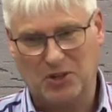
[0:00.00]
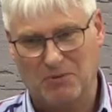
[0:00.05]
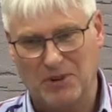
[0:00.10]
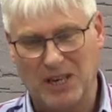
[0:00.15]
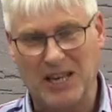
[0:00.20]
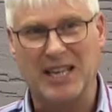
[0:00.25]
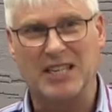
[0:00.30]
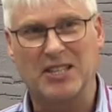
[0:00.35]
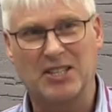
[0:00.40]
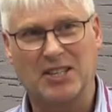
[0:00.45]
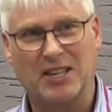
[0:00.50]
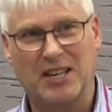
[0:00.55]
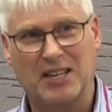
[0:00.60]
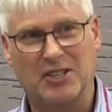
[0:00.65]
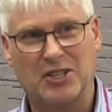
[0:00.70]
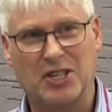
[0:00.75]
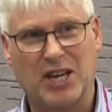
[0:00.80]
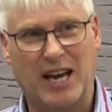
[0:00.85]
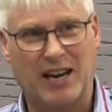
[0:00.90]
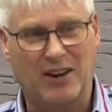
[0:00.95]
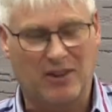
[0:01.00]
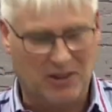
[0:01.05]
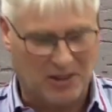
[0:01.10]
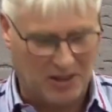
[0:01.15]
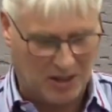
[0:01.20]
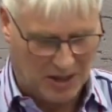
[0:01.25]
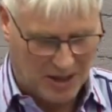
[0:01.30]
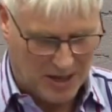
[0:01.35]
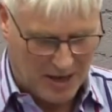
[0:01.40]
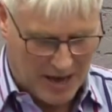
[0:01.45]
religion in
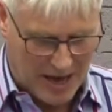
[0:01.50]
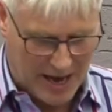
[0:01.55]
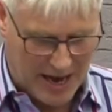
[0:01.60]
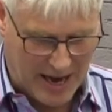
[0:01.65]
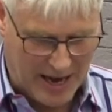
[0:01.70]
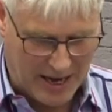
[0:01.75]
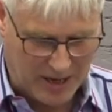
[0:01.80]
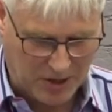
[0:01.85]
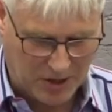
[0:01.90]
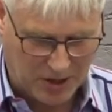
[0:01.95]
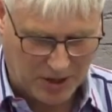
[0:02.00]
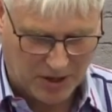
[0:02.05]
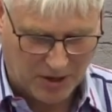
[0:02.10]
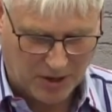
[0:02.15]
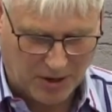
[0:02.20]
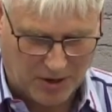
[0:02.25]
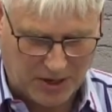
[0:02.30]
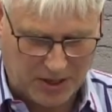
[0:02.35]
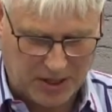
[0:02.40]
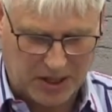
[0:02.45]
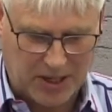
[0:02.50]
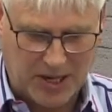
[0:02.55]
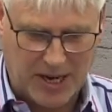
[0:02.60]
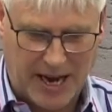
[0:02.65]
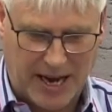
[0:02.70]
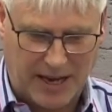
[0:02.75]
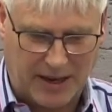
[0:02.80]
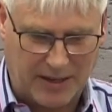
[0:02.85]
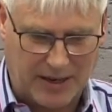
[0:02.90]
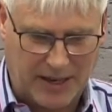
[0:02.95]
general as
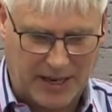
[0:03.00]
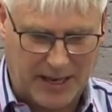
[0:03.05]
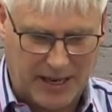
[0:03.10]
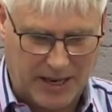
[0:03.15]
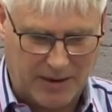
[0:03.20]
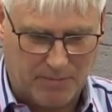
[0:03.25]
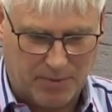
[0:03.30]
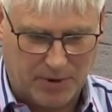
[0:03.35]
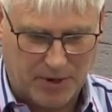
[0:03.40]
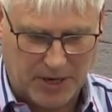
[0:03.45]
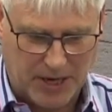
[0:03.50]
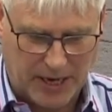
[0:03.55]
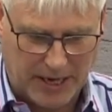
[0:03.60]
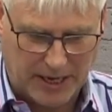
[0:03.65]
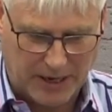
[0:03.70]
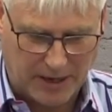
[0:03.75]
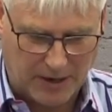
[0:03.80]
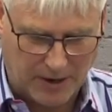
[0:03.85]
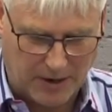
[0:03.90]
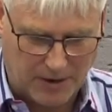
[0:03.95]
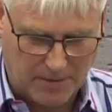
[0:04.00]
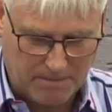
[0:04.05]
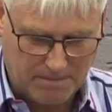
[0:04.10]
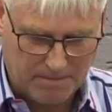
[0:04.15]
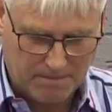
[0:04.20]
Christianity in particular.